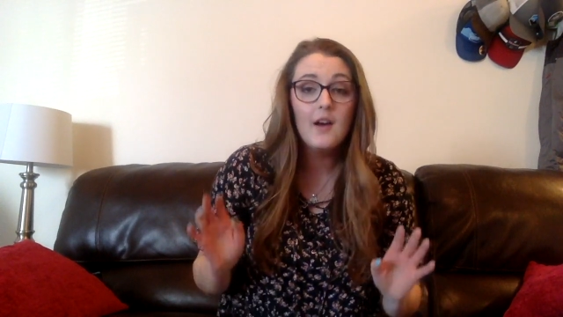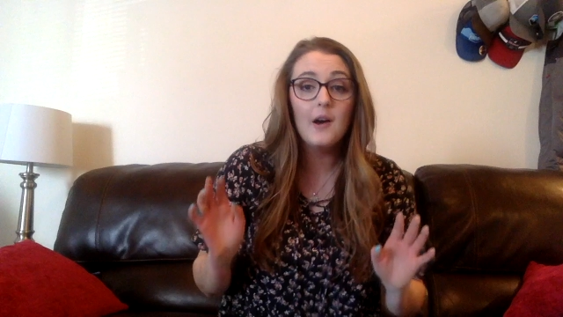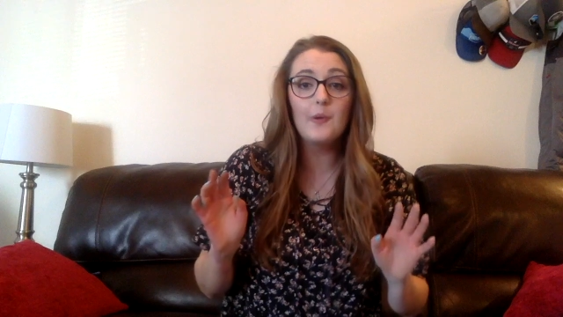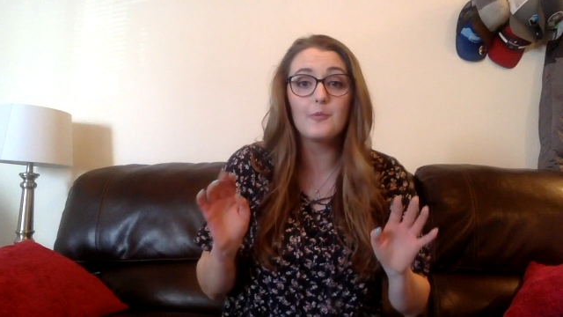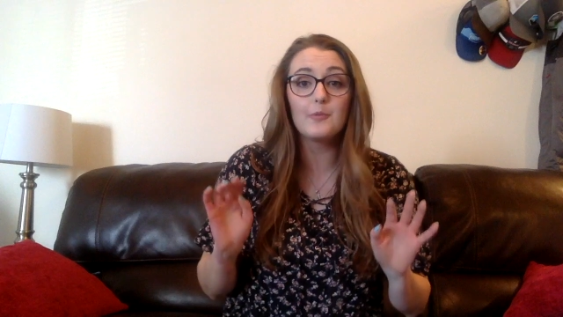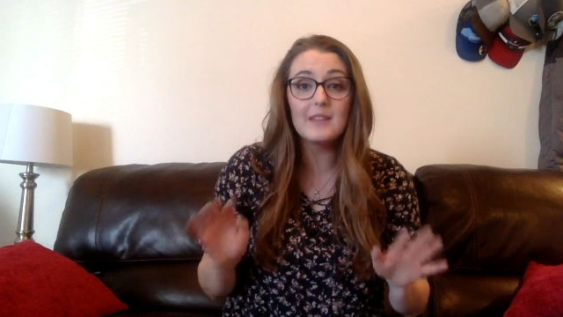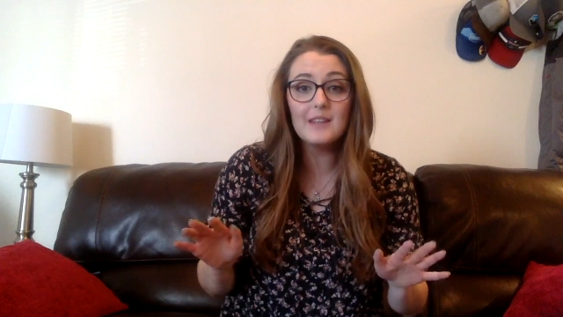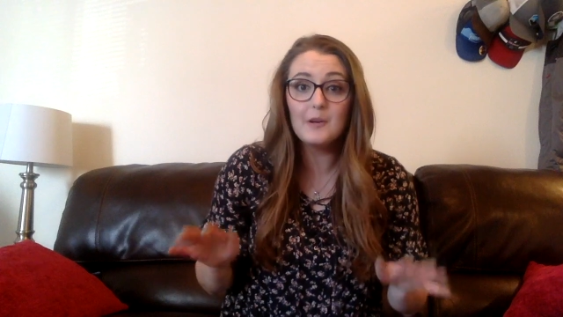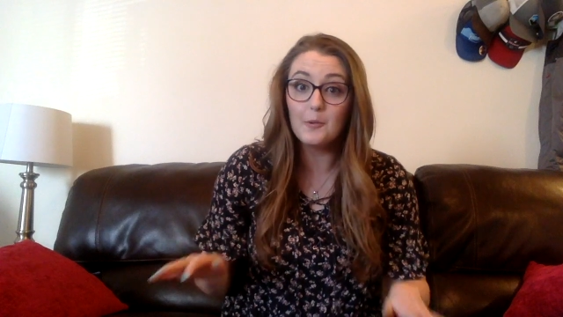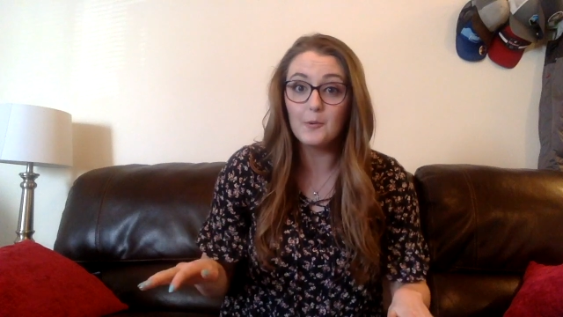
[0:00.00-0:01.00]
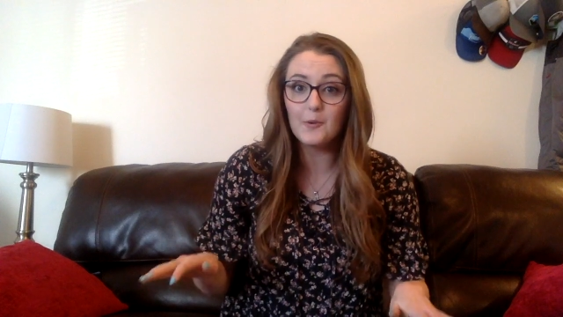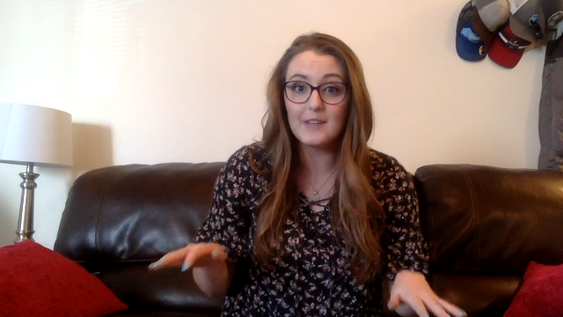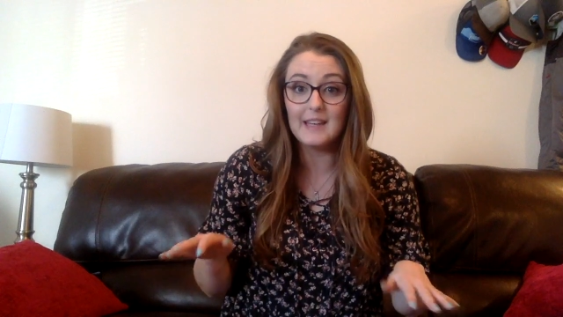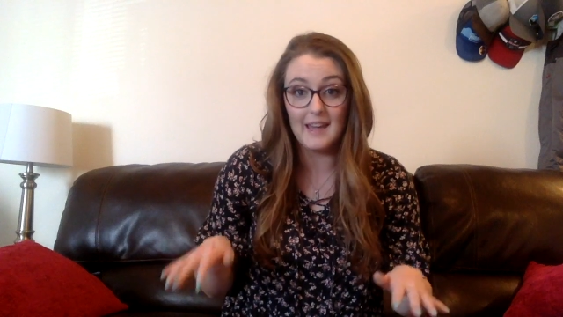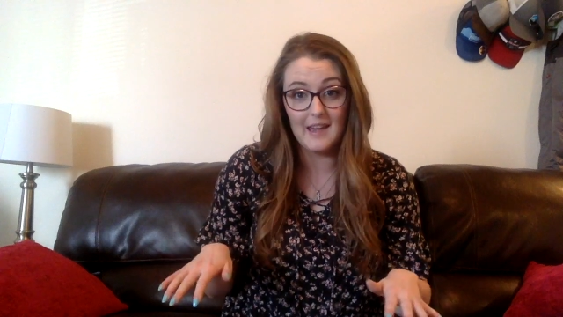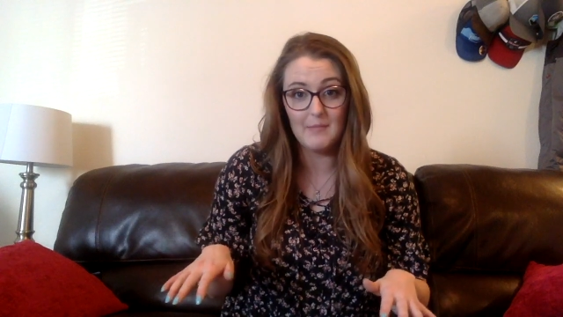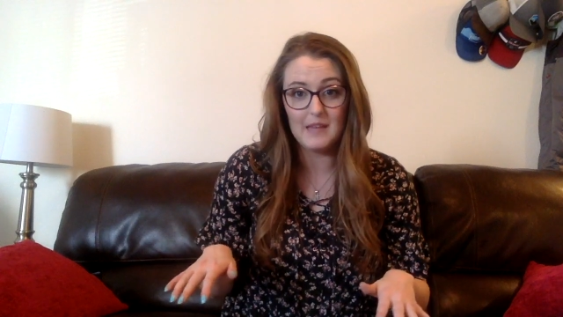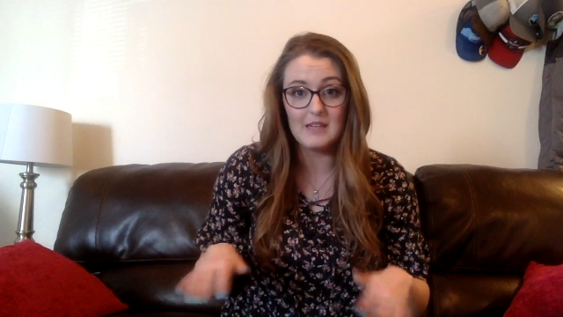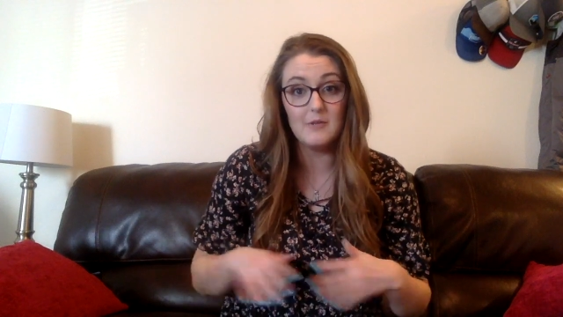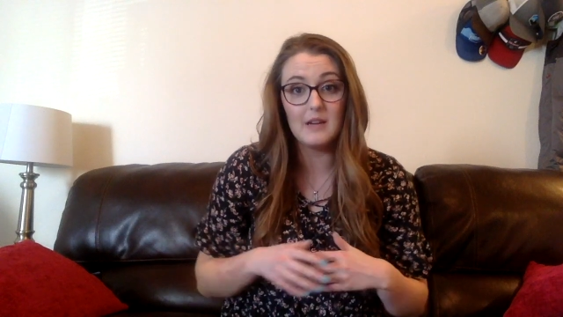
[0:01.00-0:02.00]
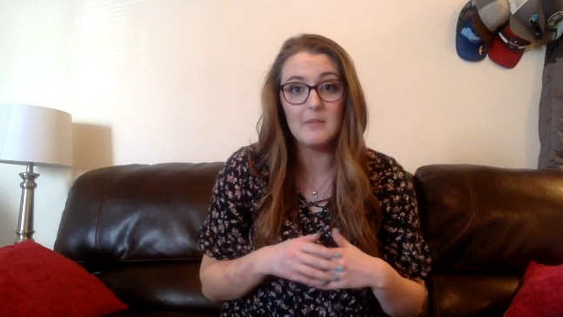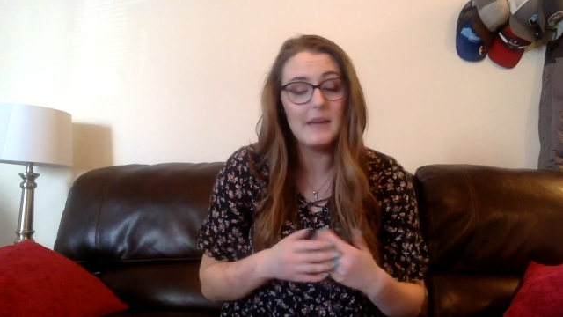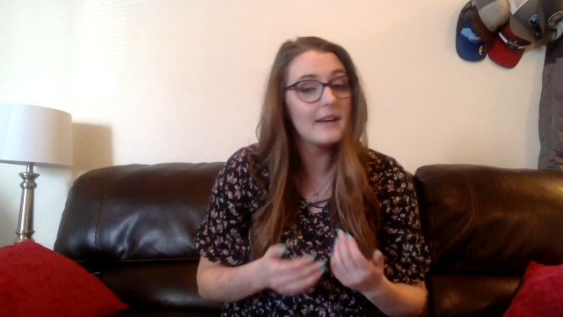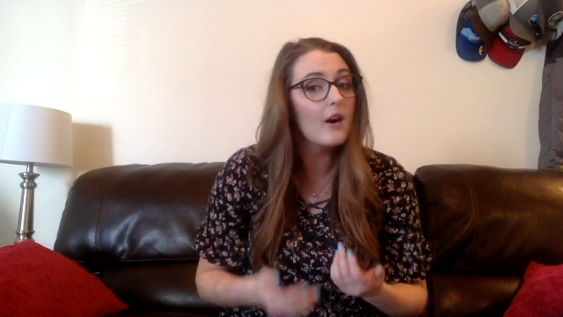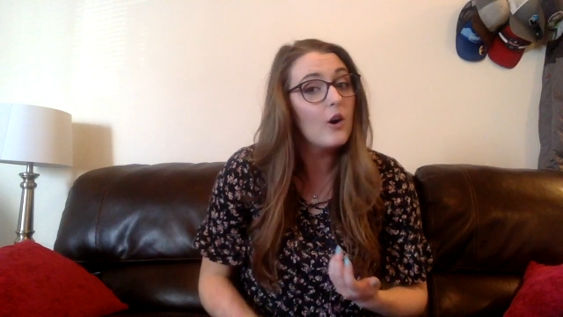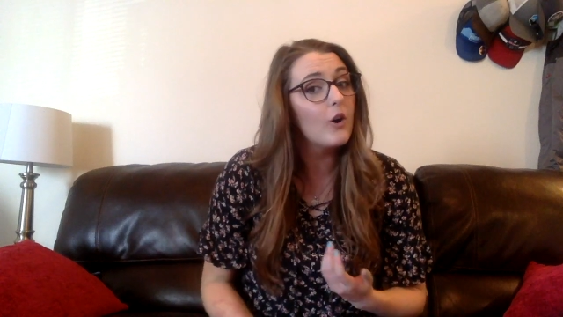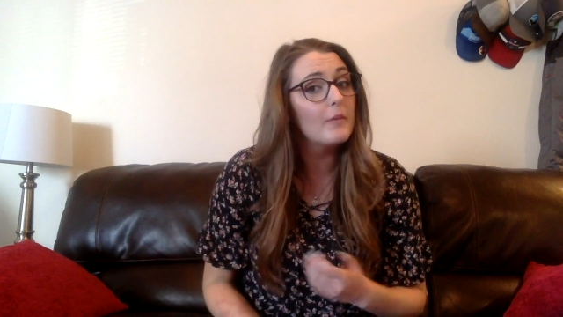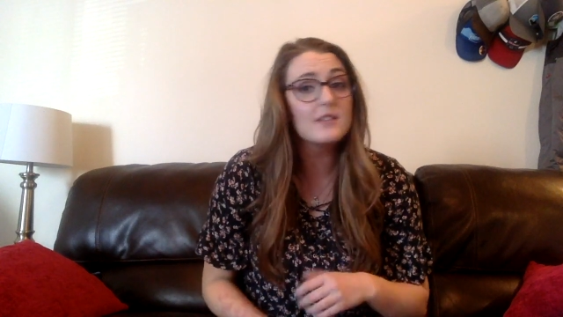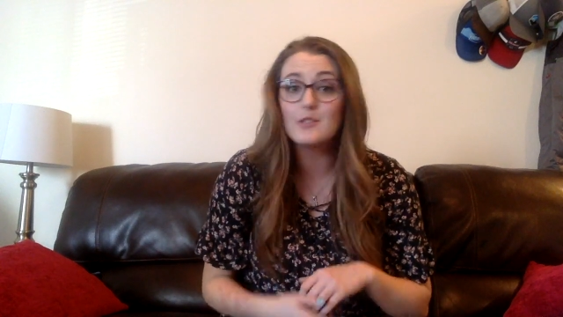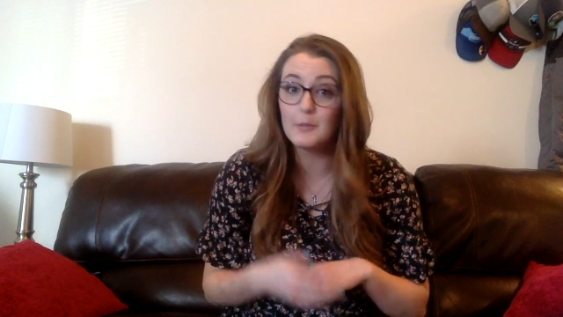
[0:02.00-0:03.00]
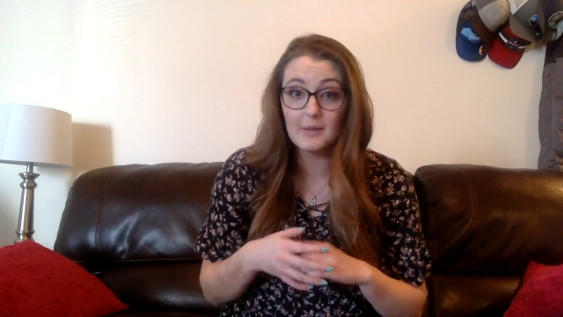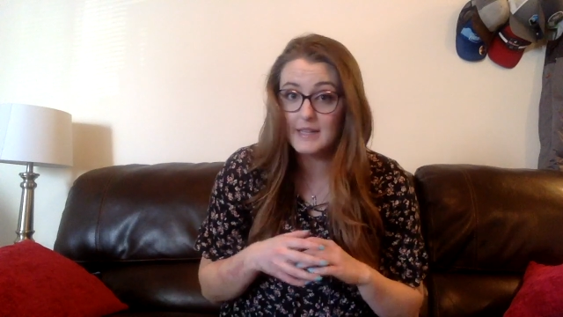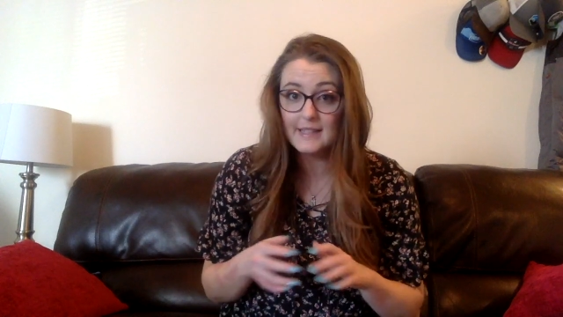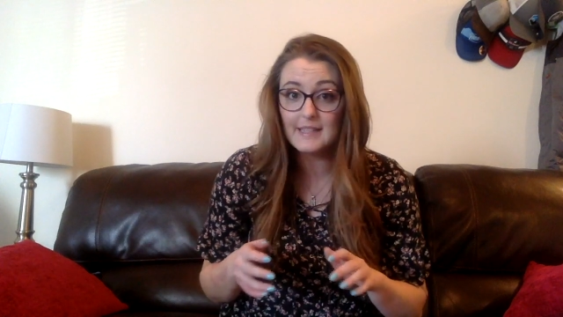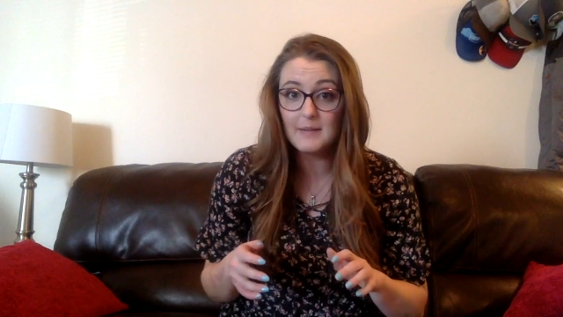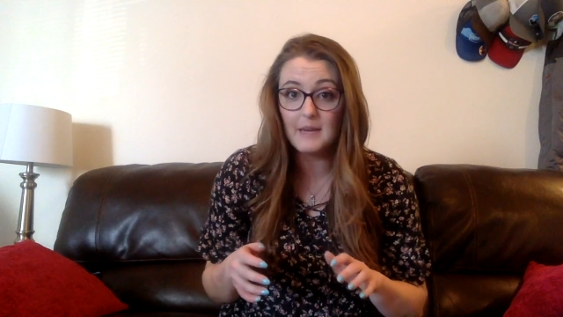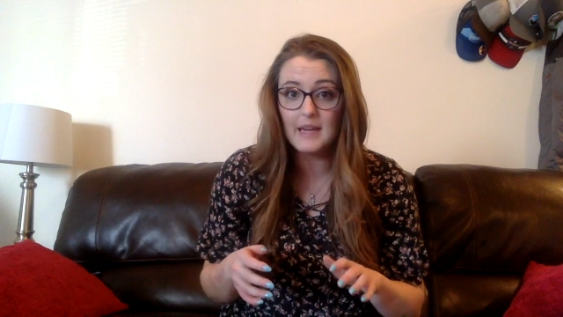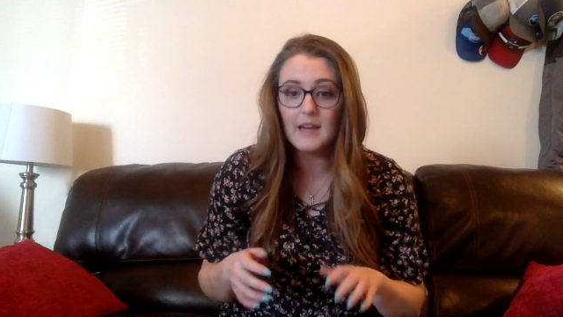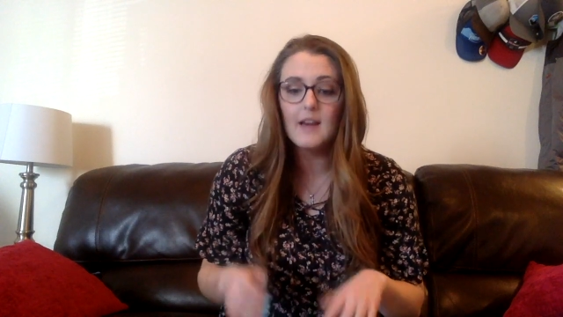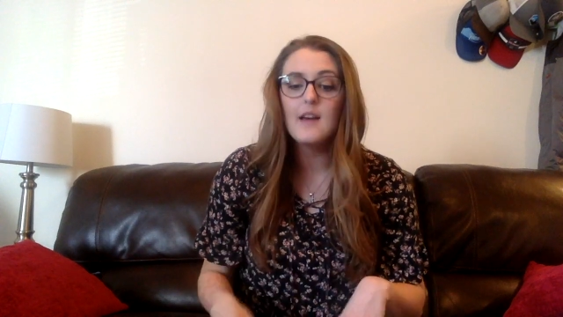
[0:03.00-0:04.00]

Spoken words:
a really cool game that you can make at home. It's super easy to make.